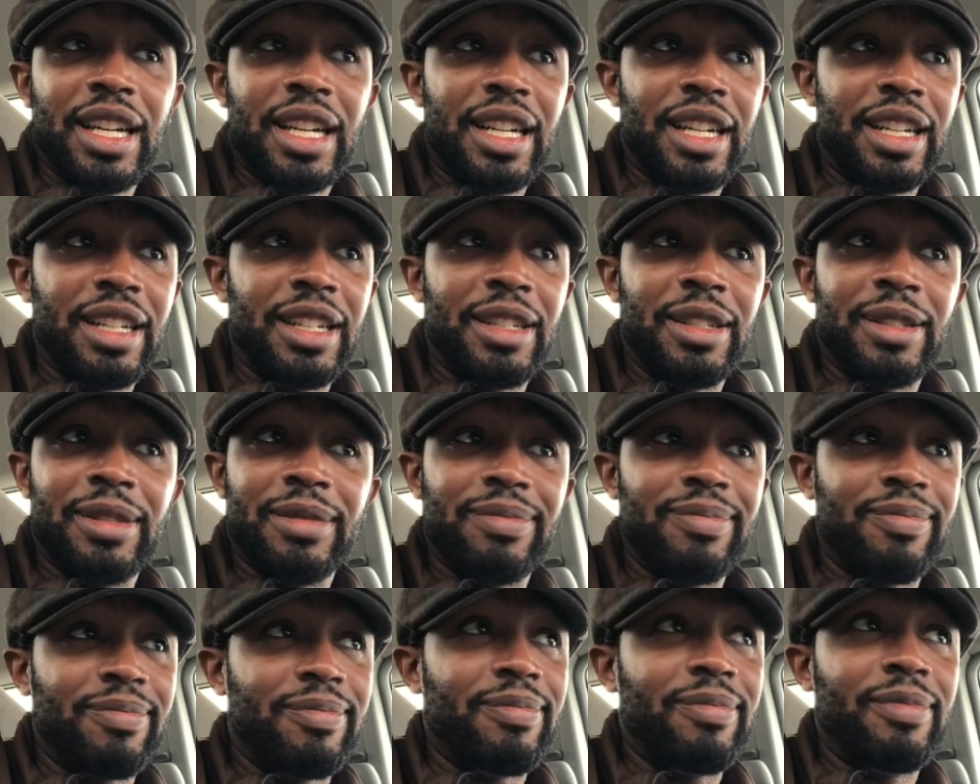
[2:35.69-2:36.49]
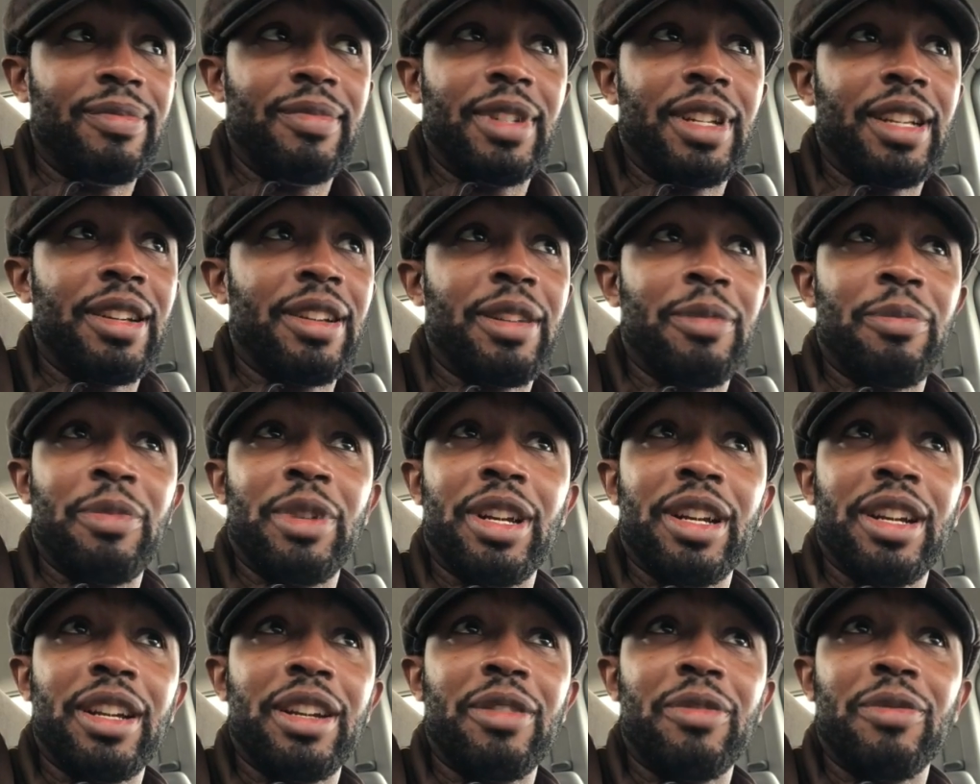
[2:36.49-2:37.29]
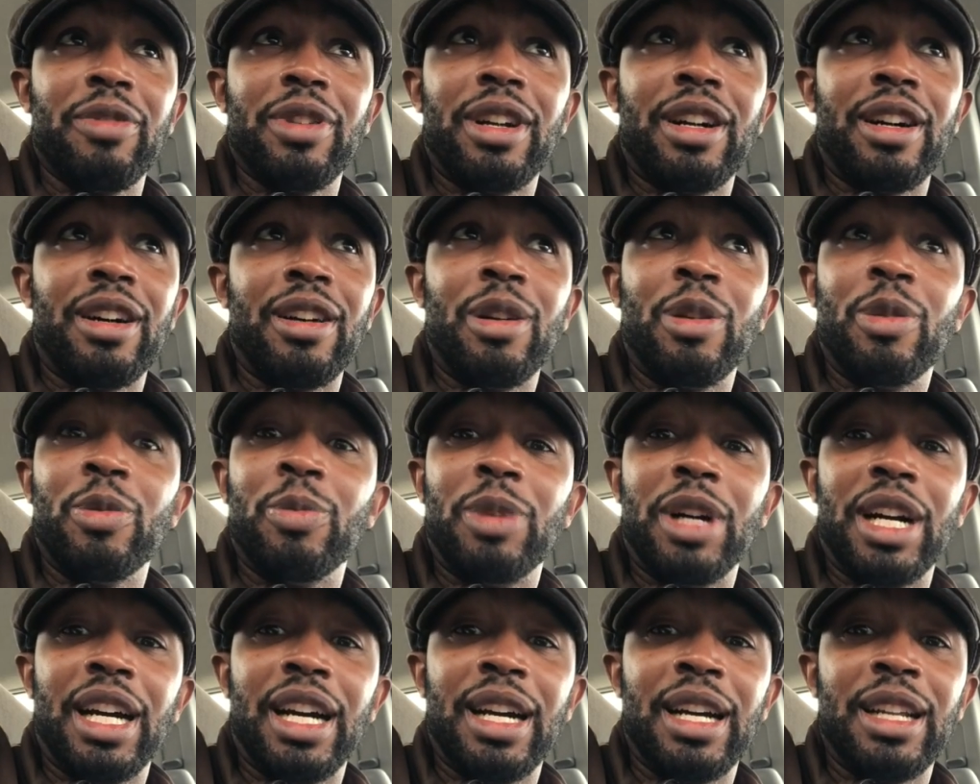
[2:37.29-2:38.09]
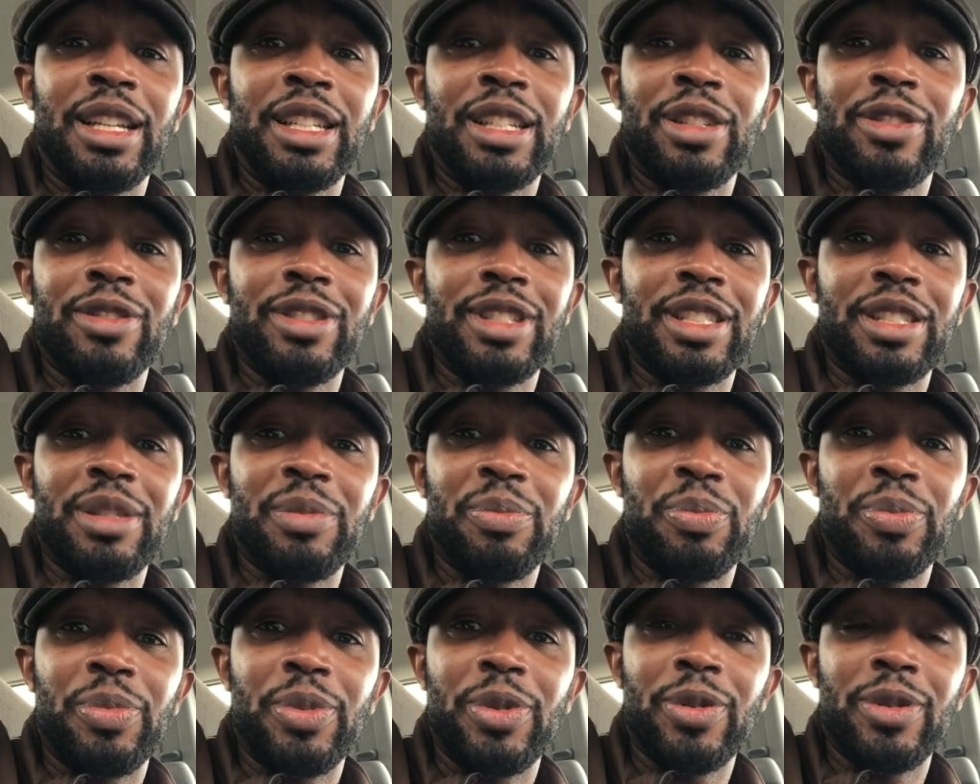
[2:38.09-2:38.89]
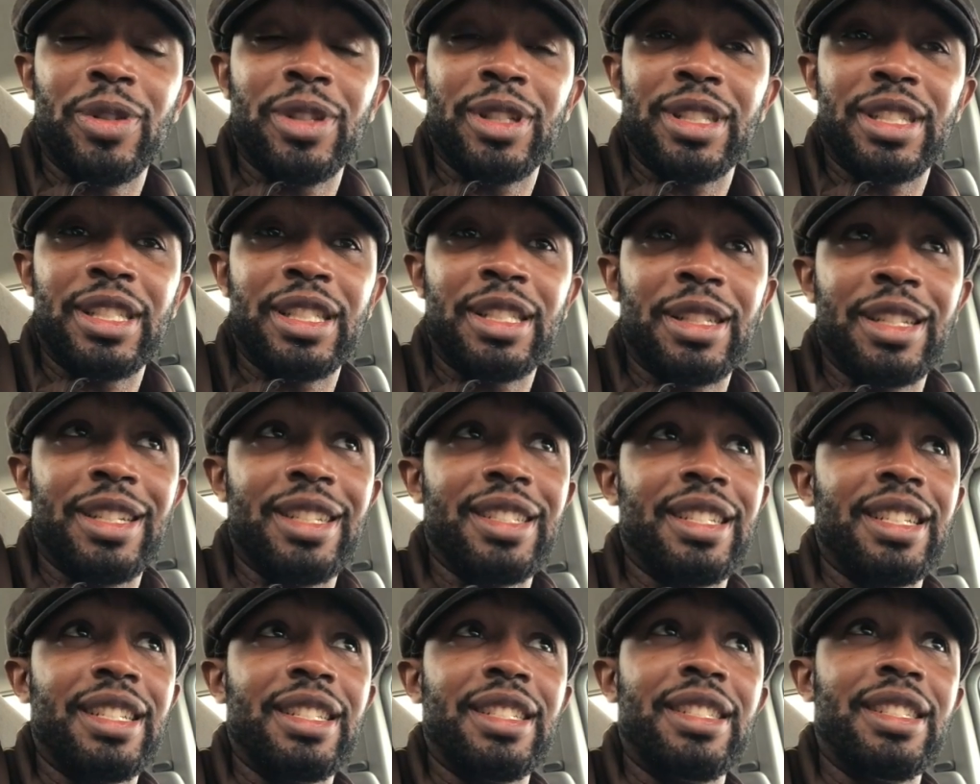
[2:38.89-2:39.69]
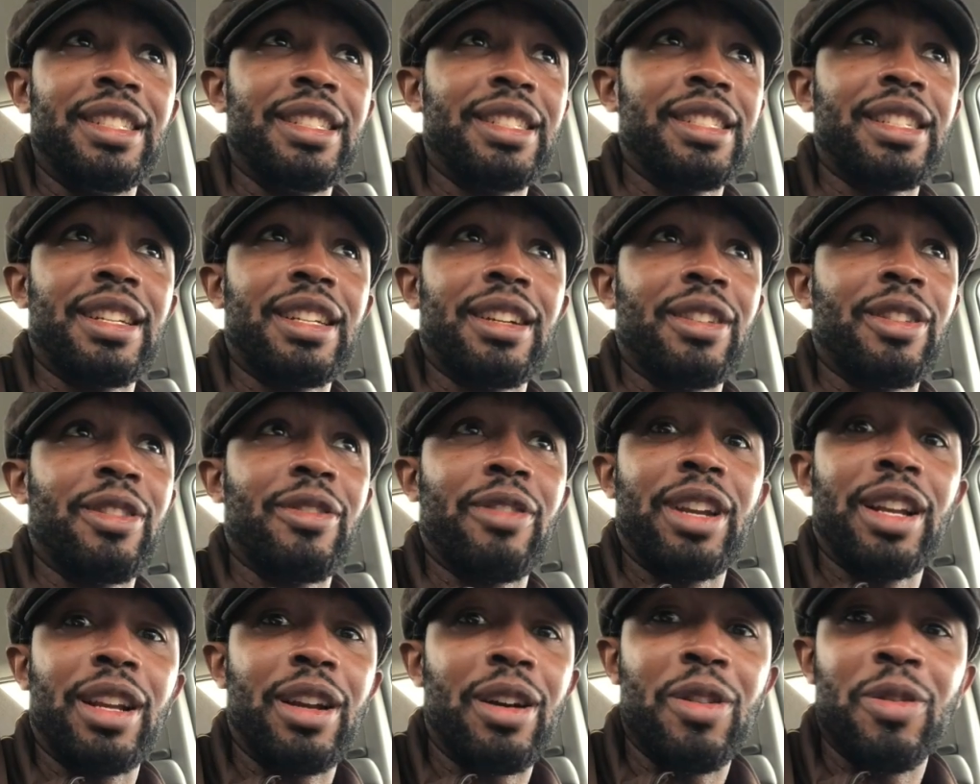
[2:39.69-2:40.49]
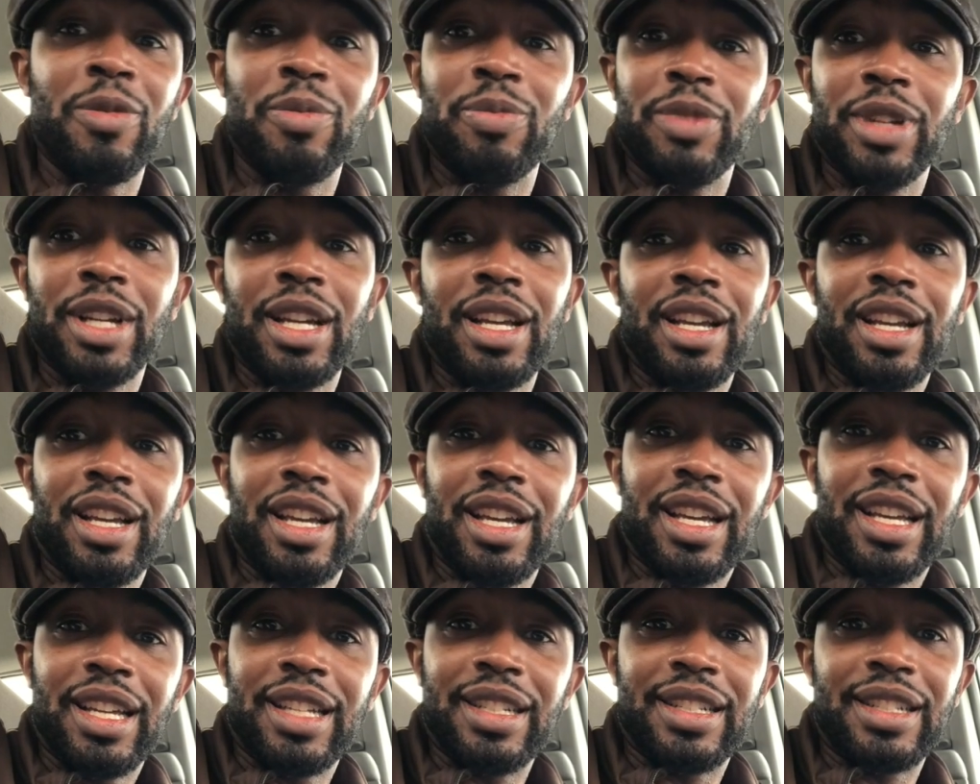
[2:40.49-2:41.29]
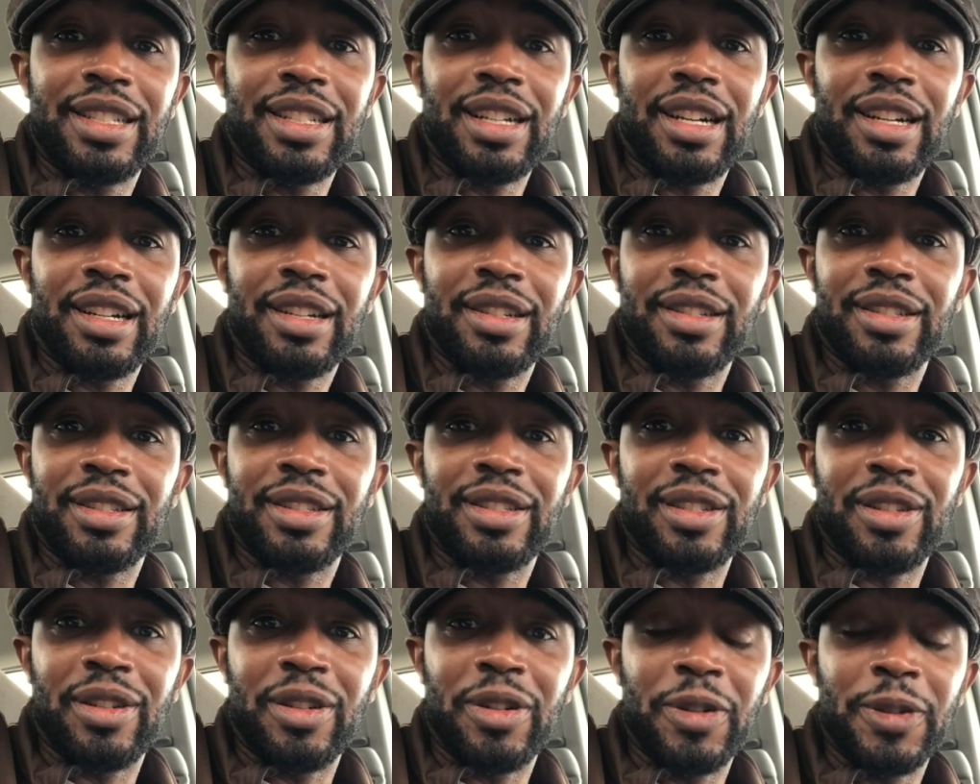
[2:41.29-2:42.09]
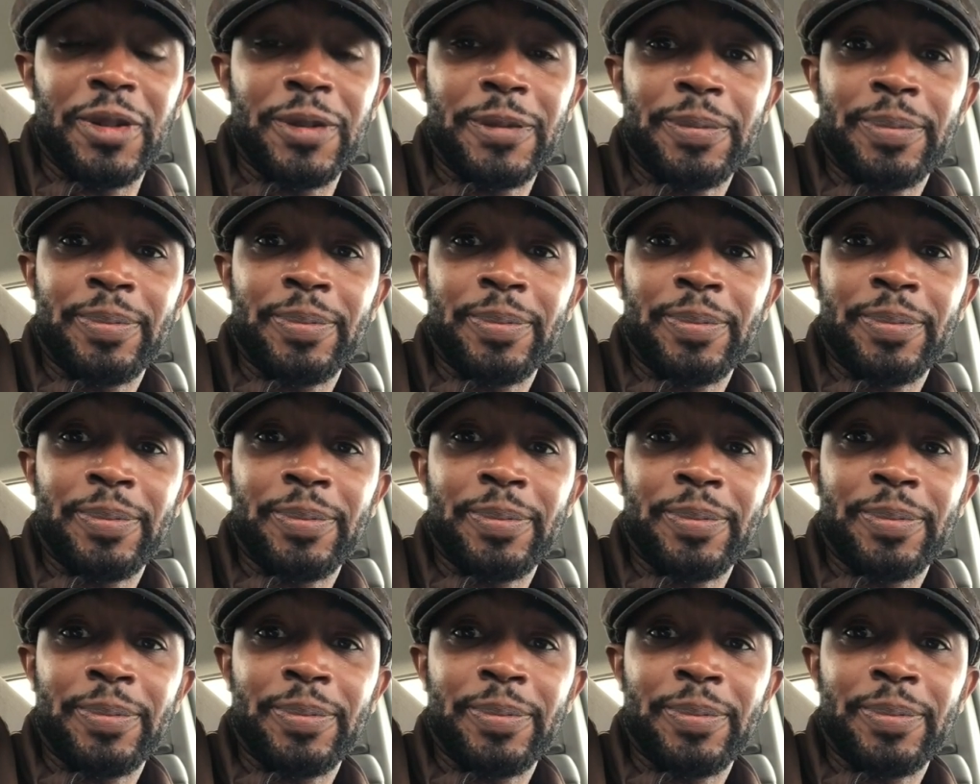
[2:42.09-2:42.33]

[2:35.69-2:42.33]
Here in America, we're all behind Christian Pulisic, because he's just our great hope in soccer. So